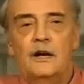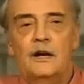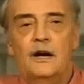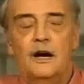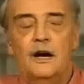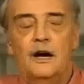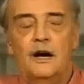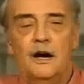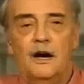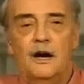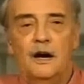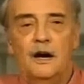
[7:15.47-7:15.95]

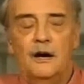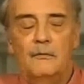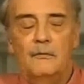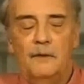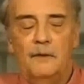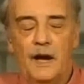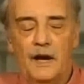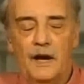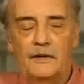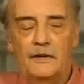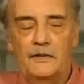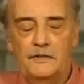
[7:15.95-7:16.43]
uh,
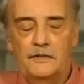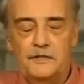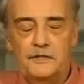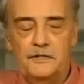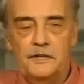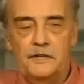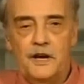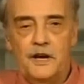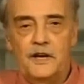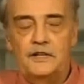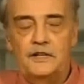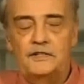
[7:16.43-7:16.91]
reactor
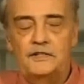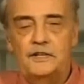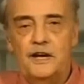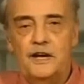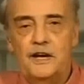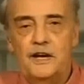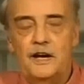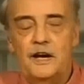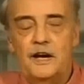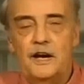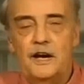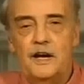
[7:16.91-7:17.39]
designs,
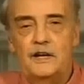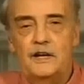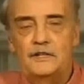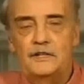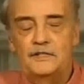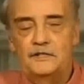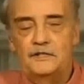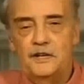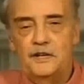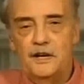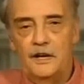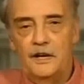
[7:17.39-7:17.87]

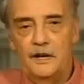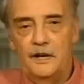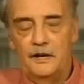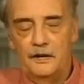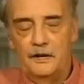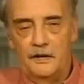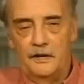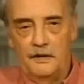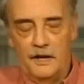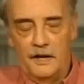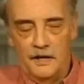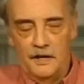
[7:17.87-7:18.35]
as,
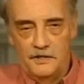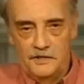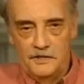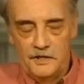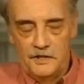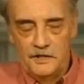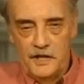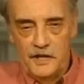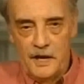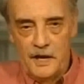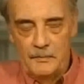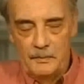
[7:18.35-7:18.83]
as
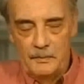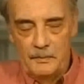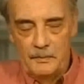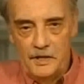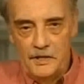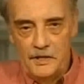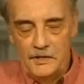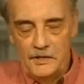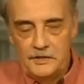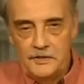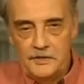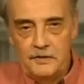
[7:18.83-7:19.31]
the
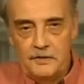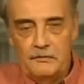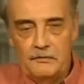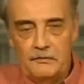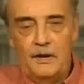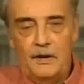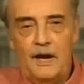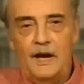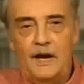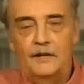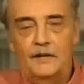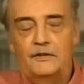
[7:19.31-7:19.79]
Japanese
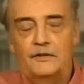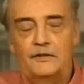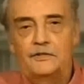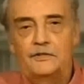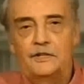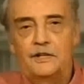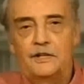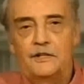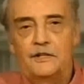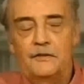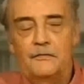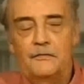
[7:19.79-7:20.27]

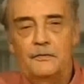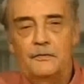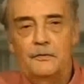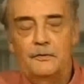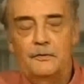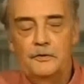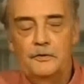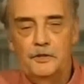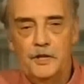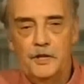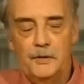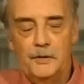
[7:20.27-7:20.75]
reactors at the
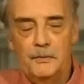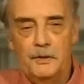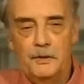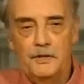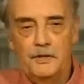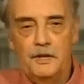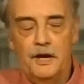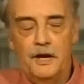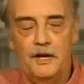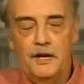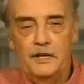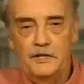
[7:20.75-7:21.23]

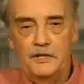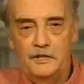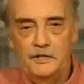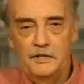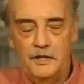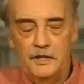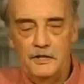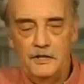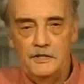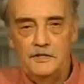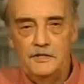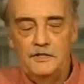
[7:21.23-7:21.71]
Fukushima
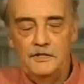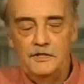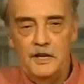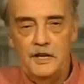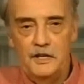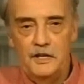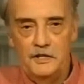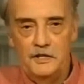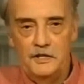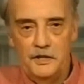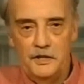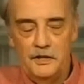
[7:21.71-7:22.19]
Daiichi
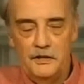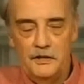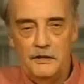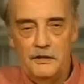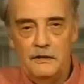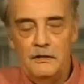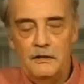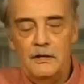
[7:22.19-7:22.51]
station.